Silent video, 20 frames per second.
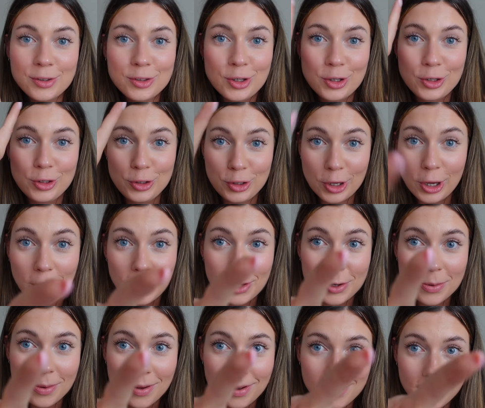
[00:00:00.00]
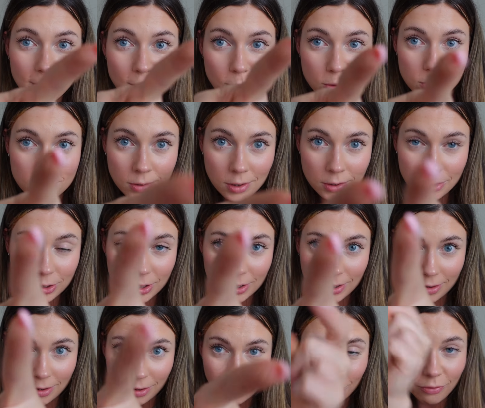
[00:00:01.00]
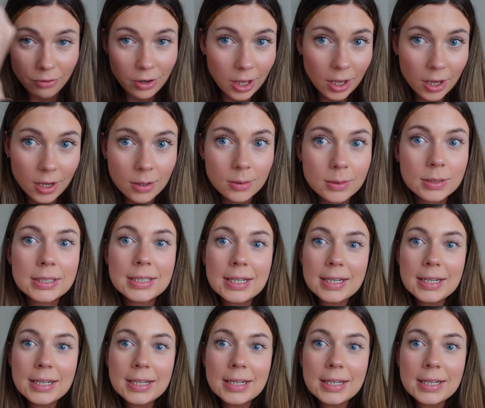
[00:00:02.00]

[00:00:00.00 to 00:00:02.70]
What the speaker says: to you who is watching this video.